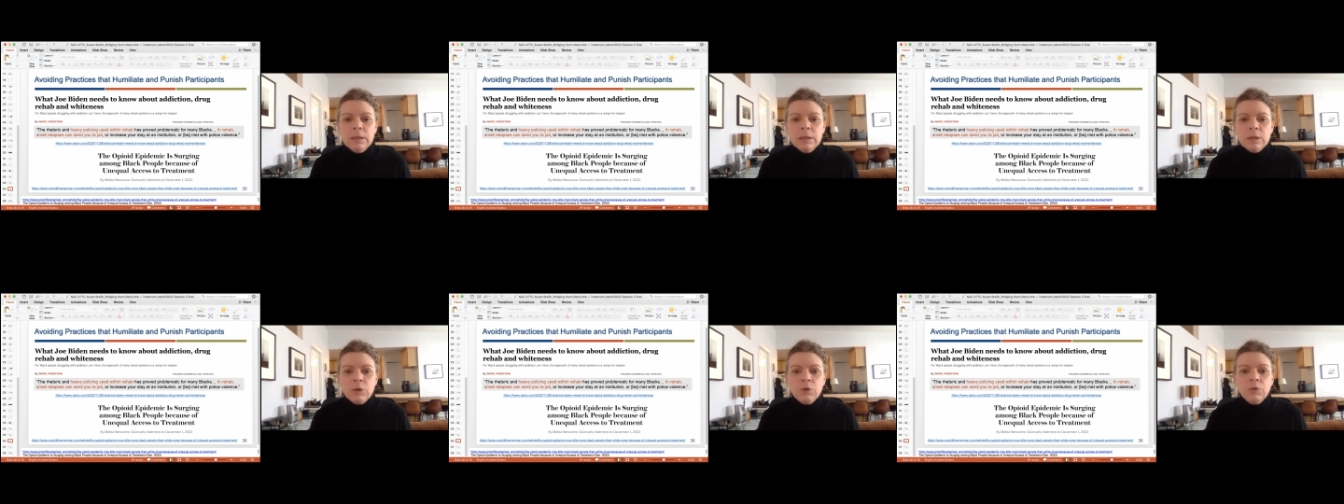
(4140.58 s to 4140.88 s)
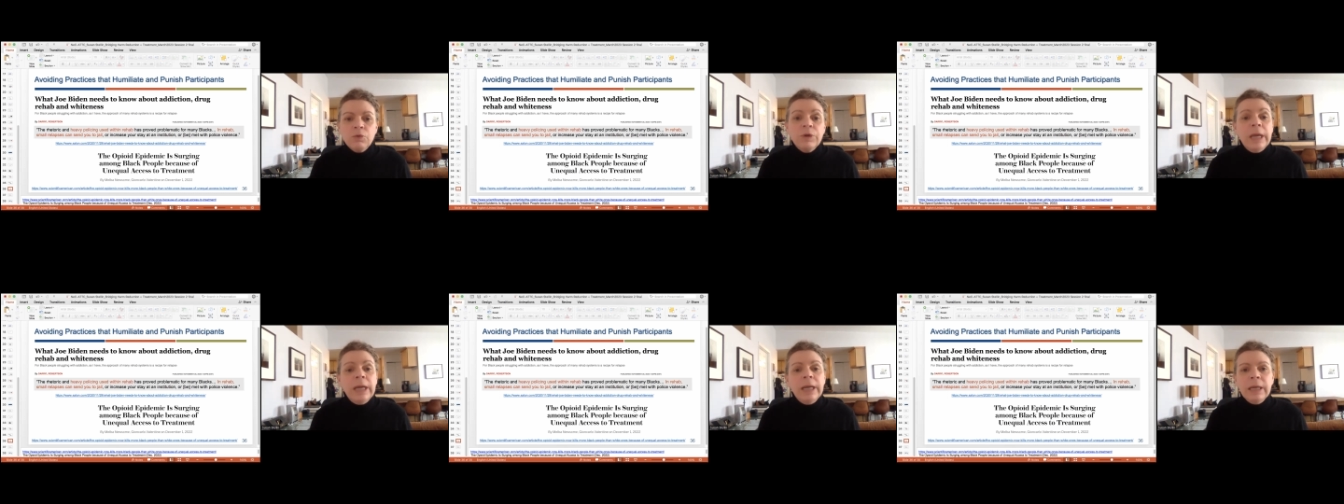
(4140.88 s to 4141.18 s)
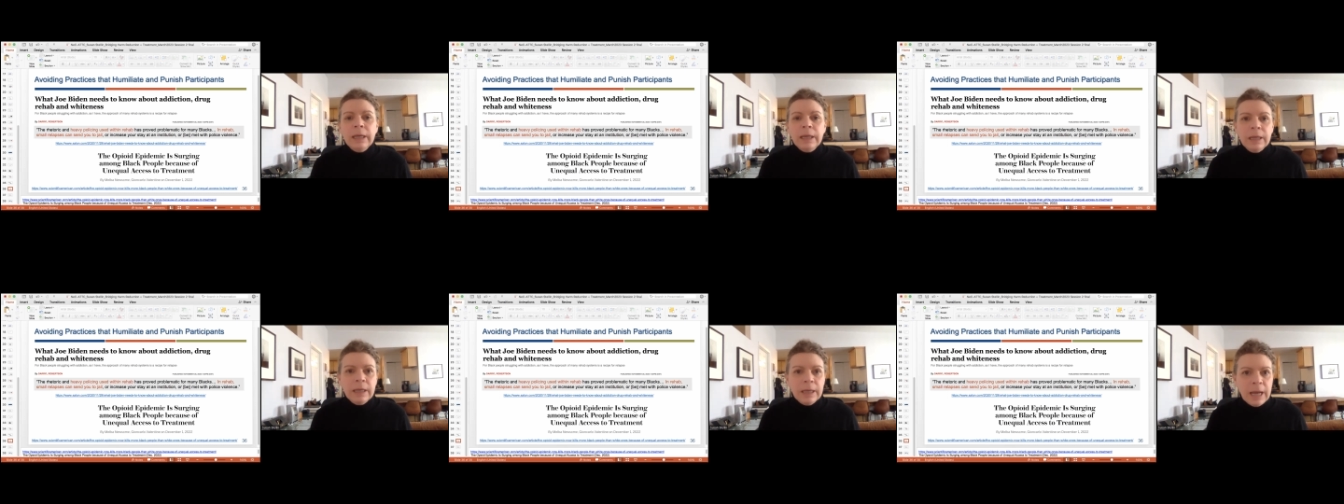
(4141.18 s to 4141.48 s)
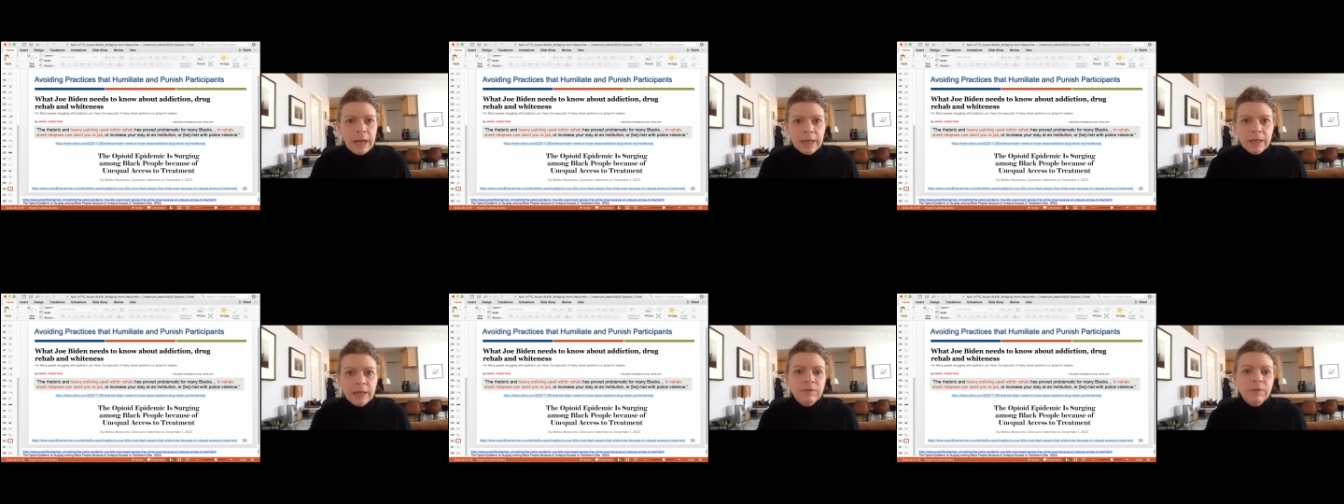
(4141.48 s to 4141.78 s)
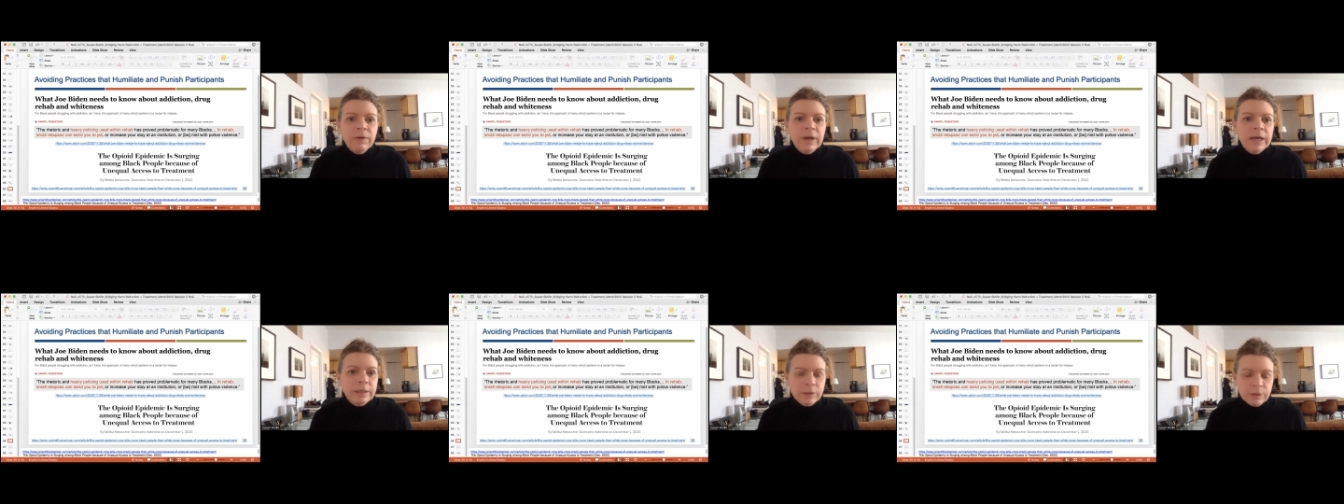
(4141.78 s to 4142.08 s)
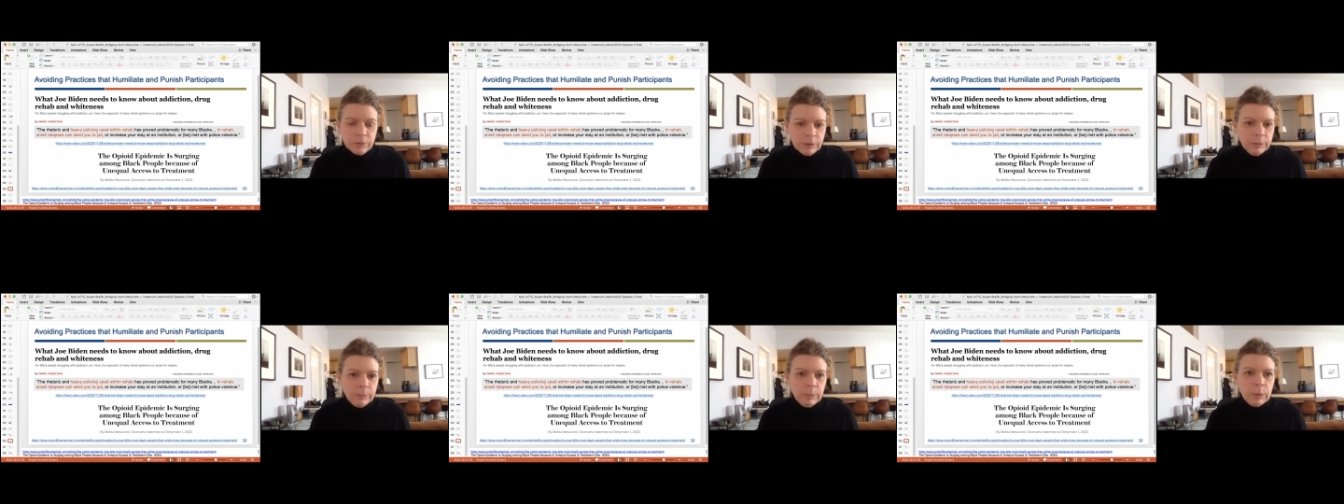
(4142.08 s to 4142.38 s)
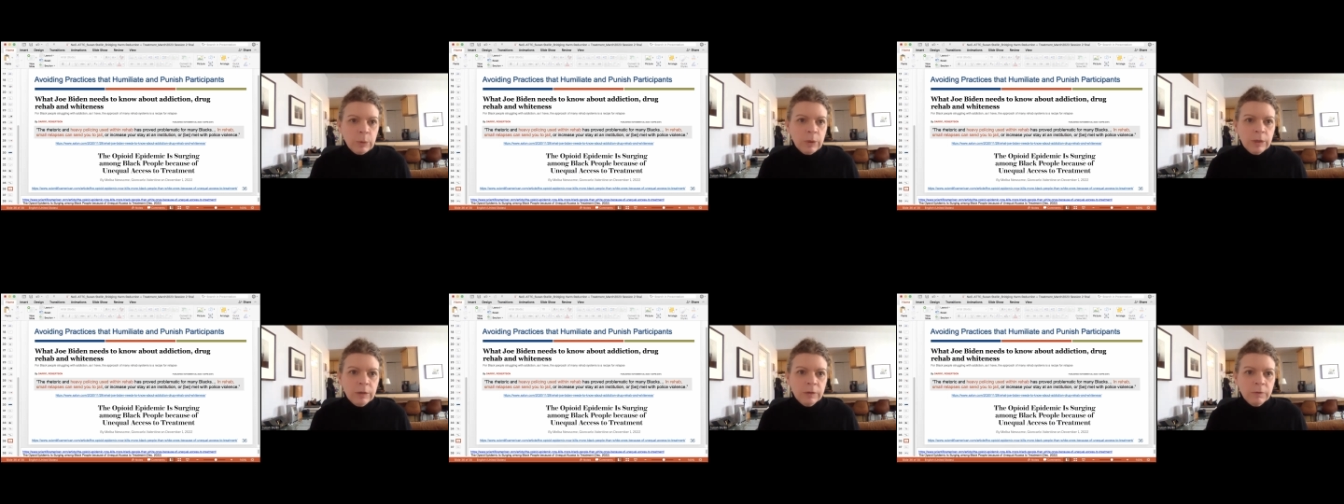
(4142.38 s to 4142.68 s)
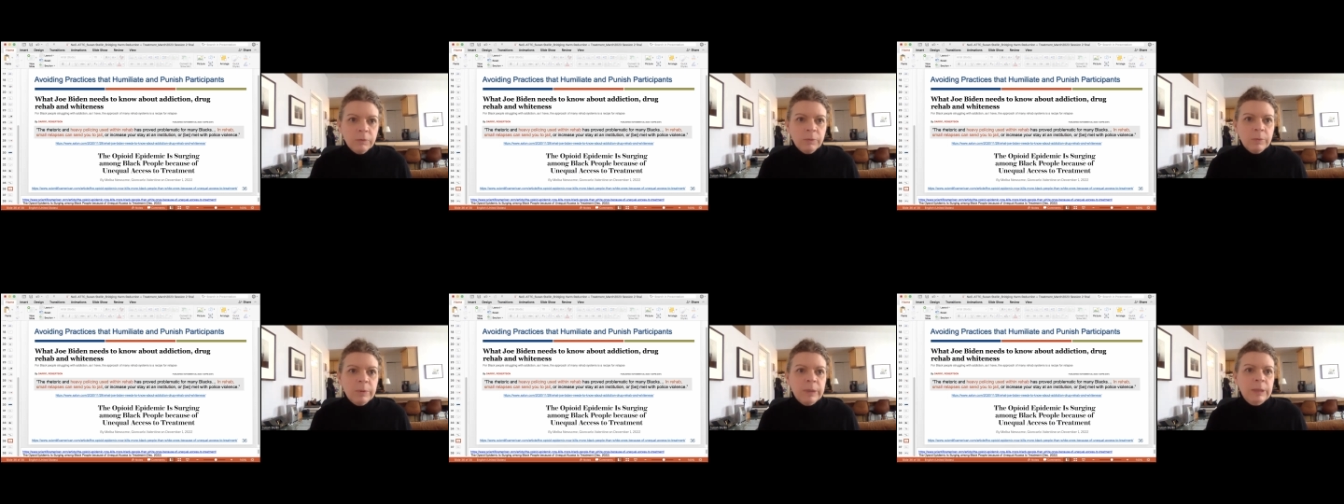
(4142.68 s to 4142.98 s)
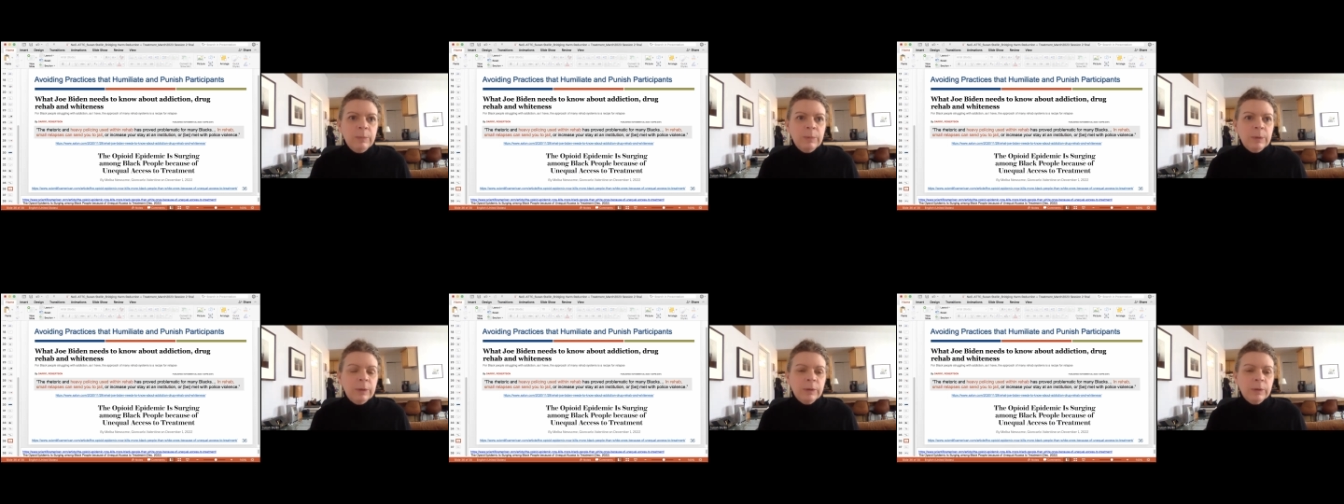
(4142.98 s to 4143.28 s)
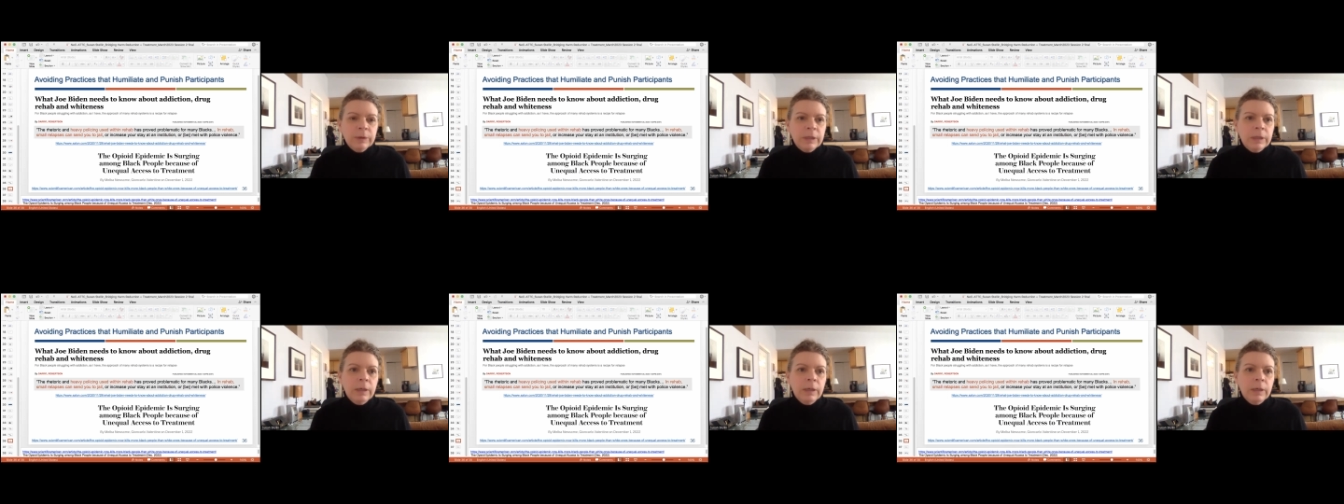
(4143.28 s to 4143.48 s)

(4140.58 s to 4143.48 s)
creating an advisory board of people,